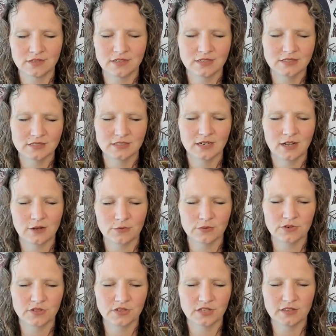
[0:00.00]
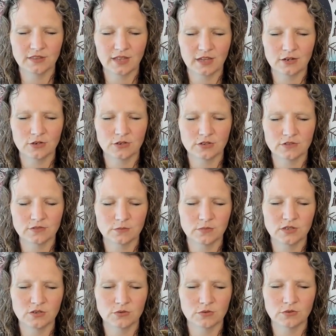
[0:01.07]
It's not really that earth
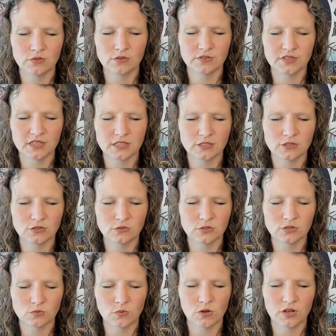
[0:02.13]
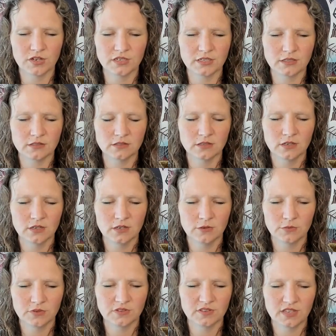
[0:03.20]
mineral that you had wanted
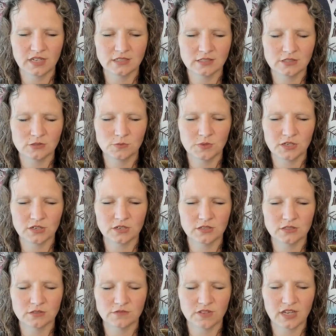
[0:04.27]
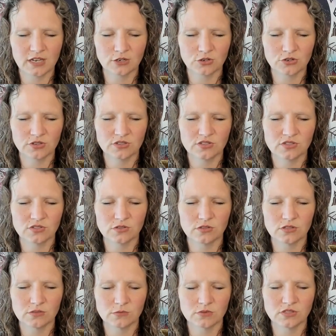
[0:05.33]
with that spirit of that crystal.
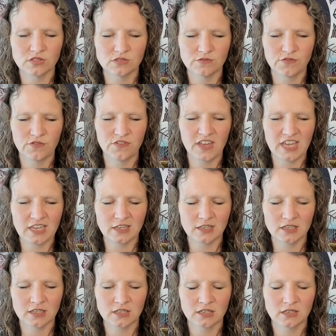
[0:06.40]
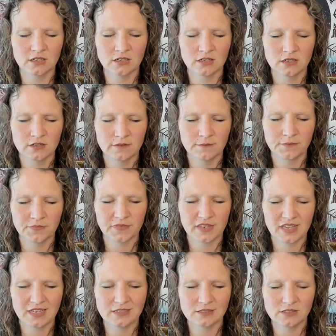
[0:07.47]
It was fake.
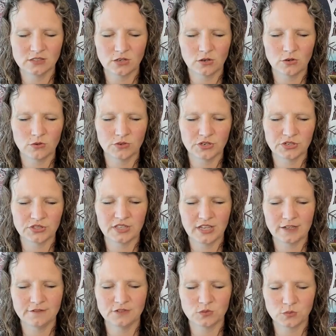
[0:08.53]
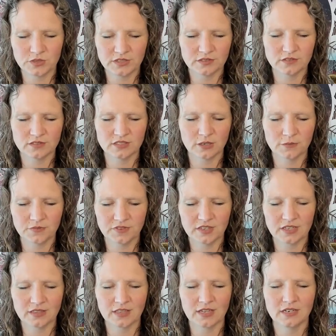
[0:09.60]
And so you're left with
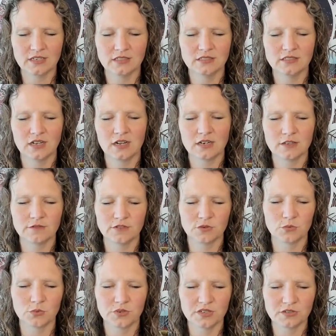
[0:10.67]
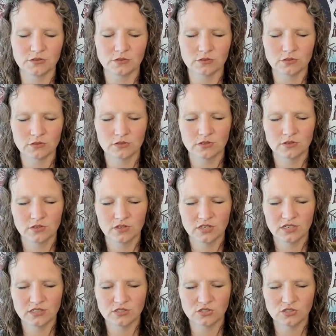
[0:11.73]
something that is not even real.
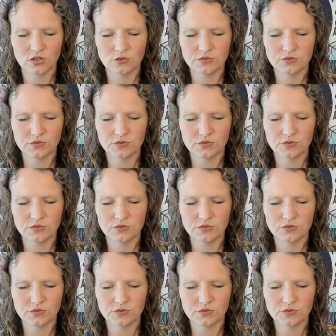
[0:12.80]
It's so